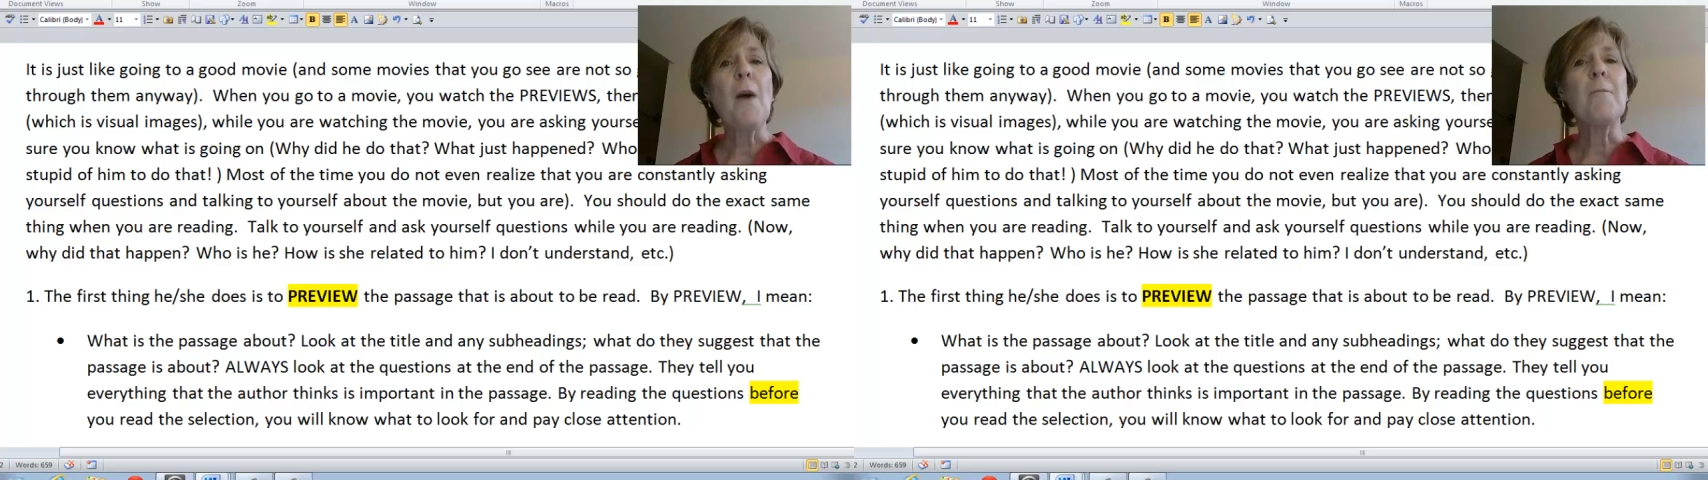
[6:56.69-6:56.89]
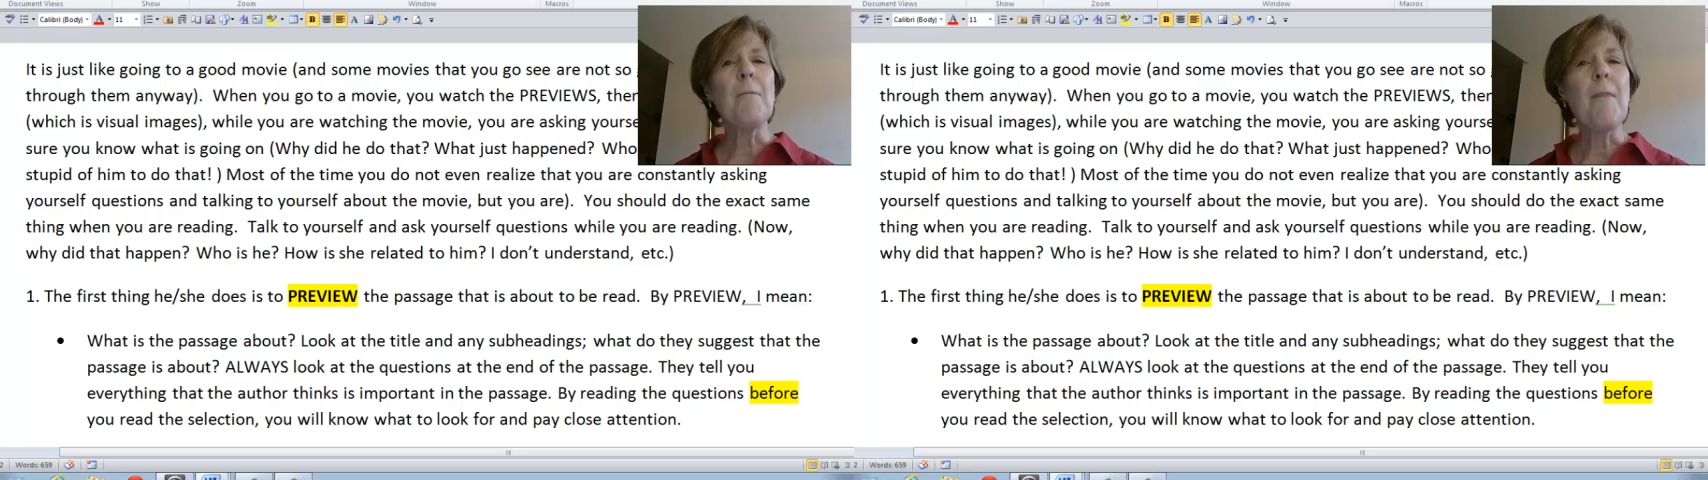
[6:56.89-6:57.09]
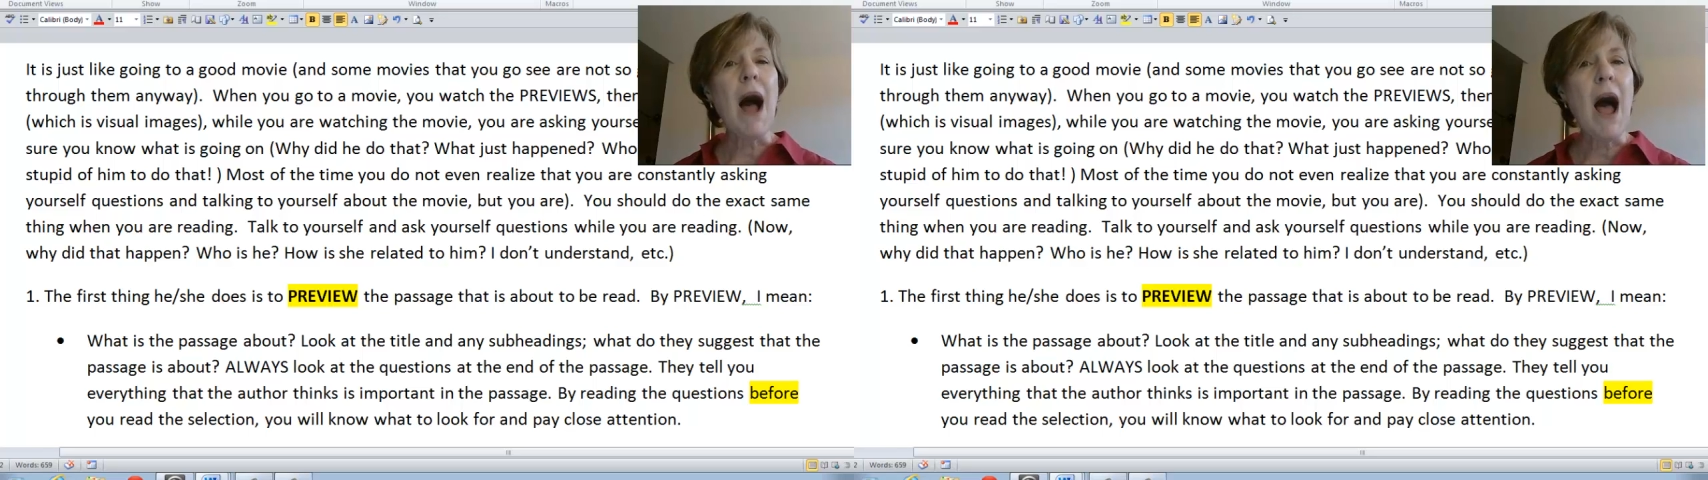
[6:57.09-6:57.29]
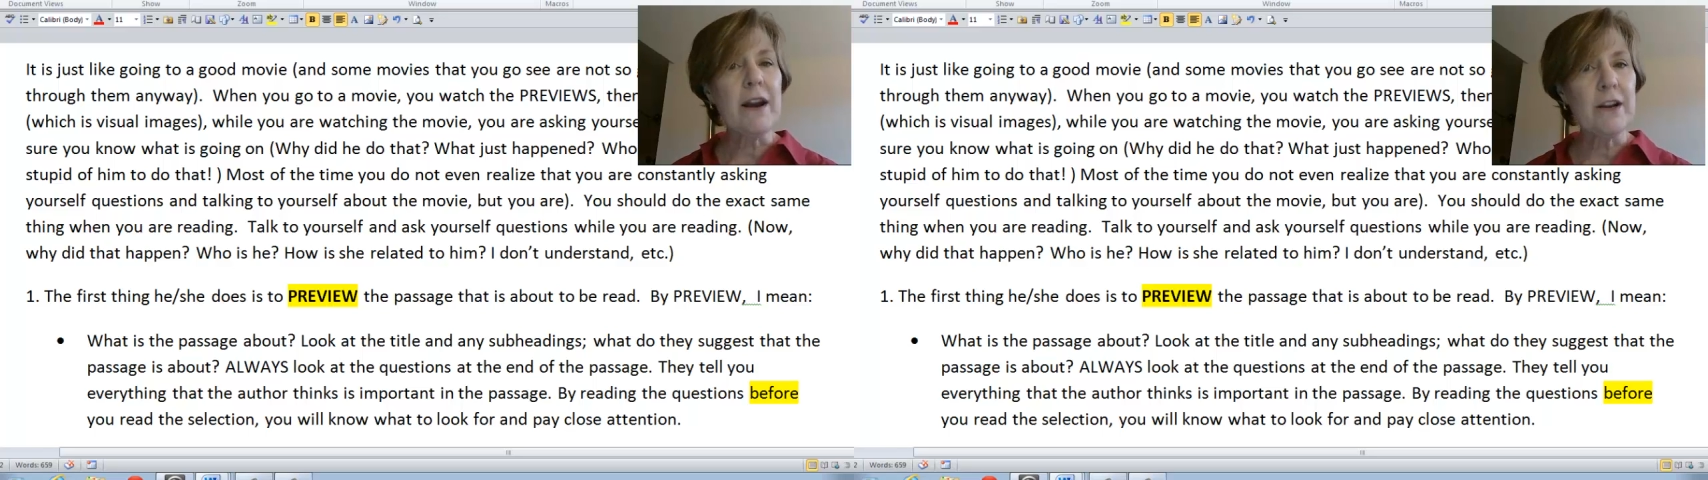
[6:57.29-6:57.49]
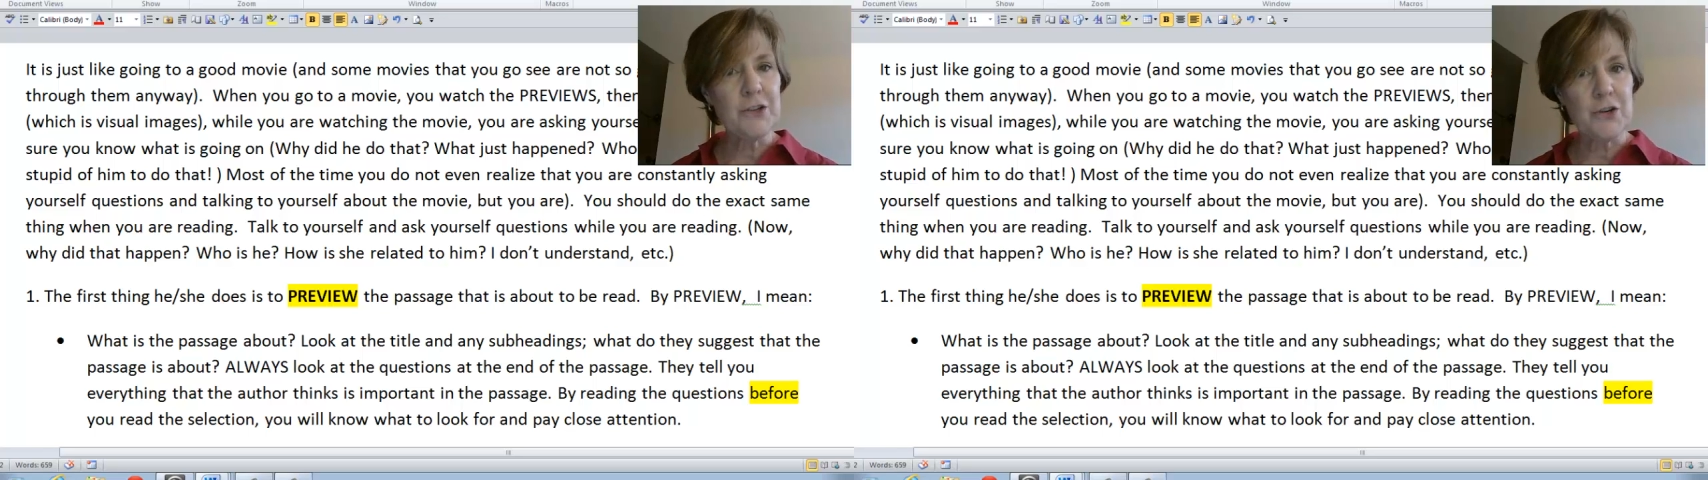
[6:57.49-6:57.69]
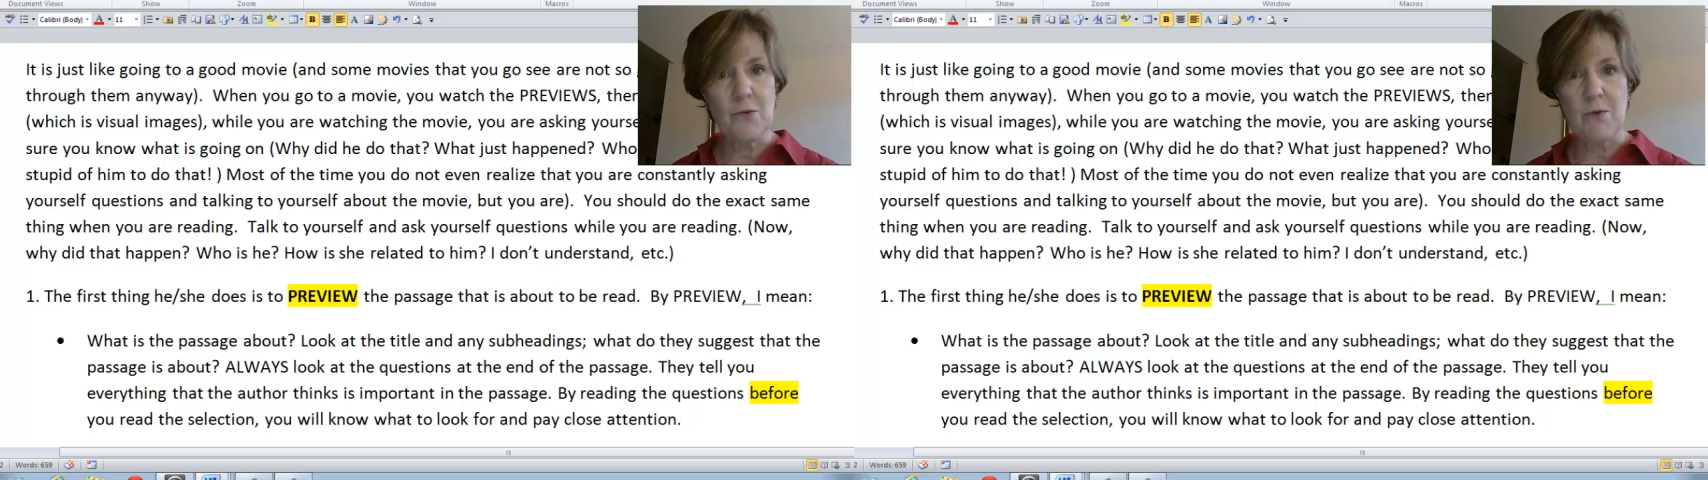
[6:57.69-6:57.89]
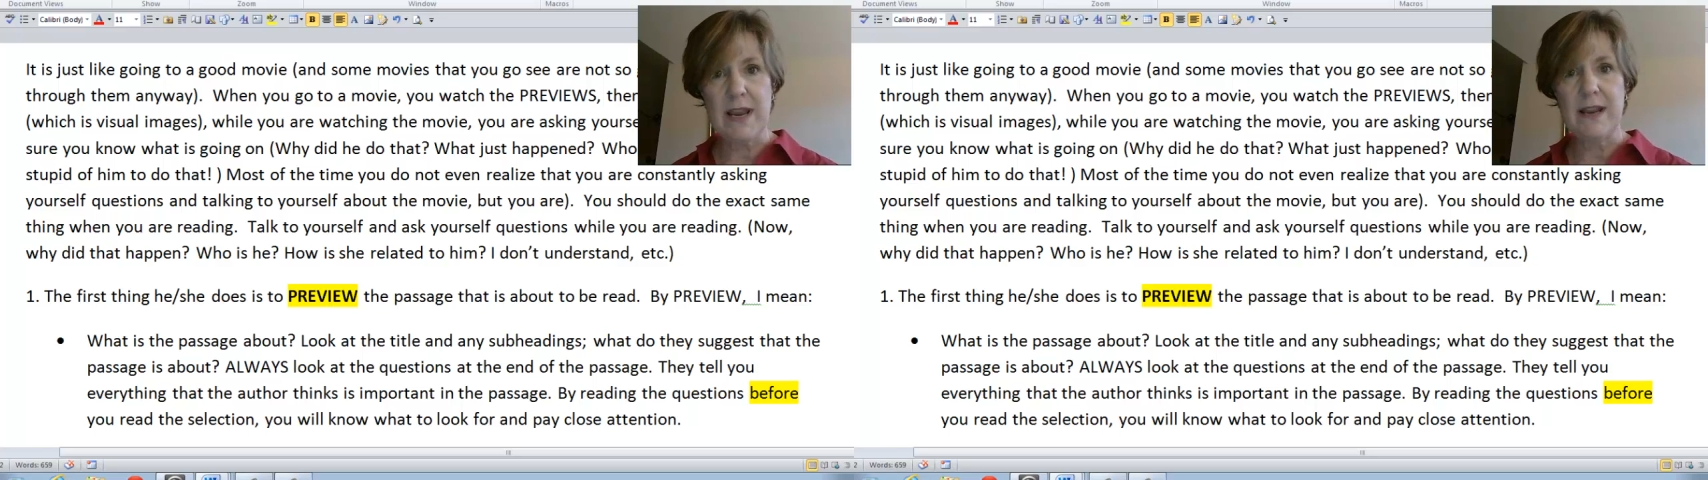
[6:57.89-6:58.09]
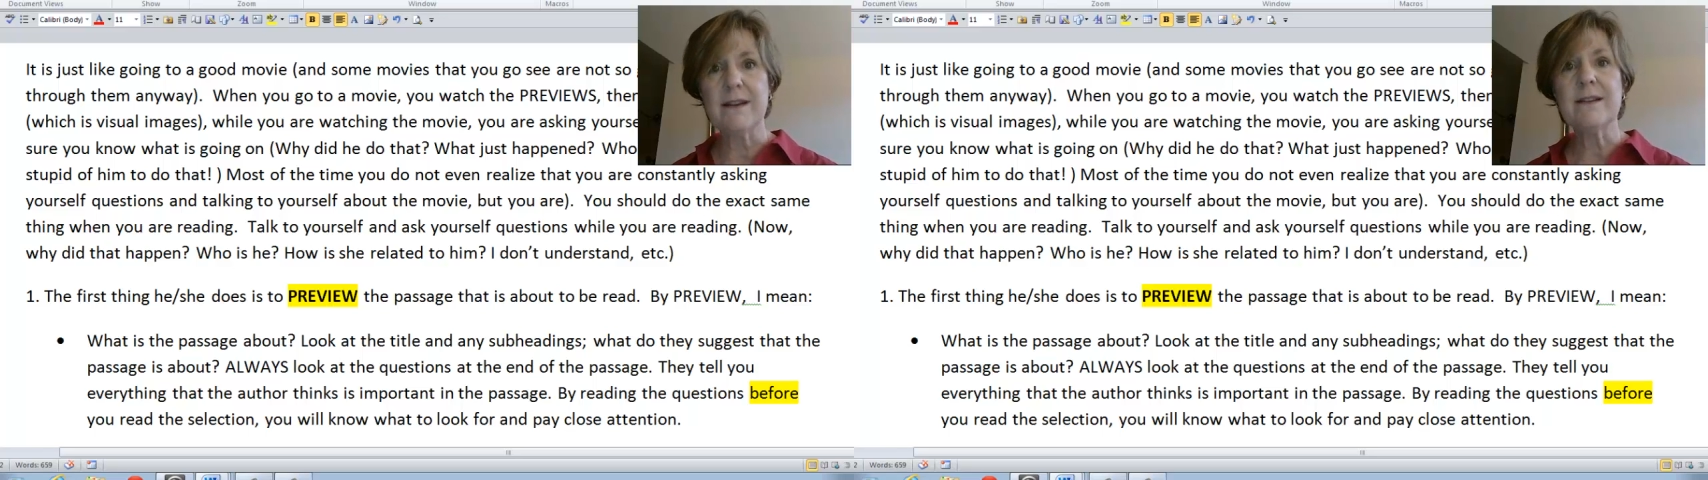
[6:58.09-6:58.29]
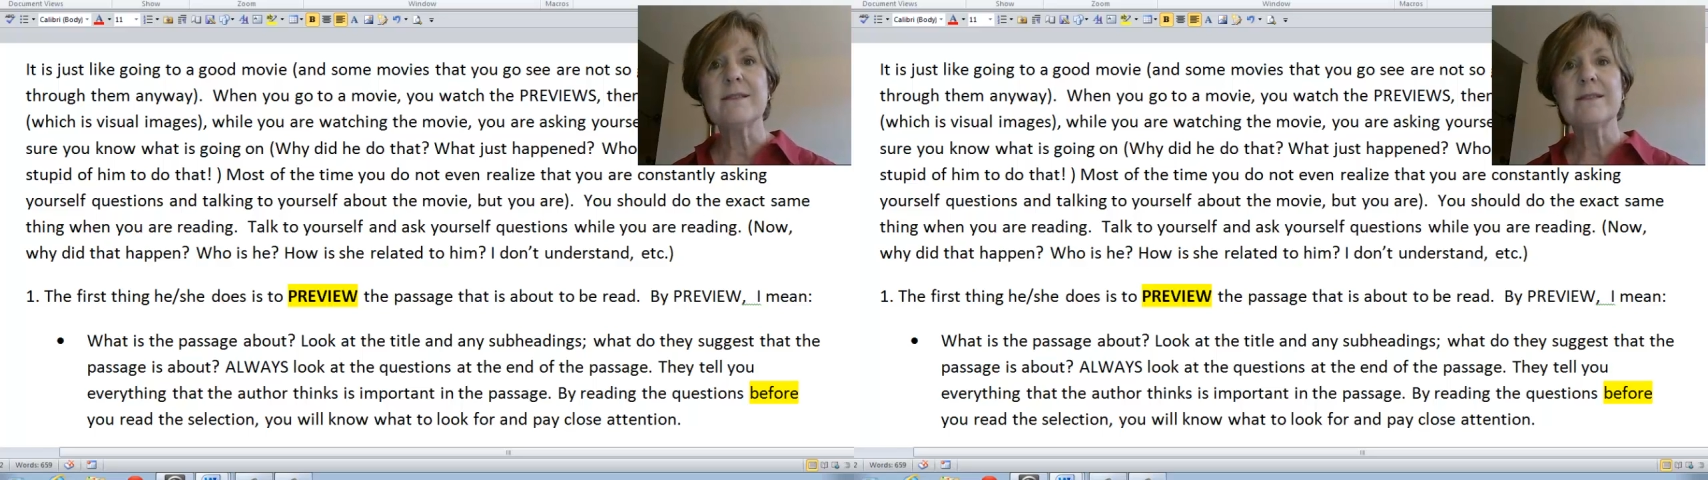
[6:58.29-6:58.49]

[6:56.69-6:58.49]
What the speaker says: monitoring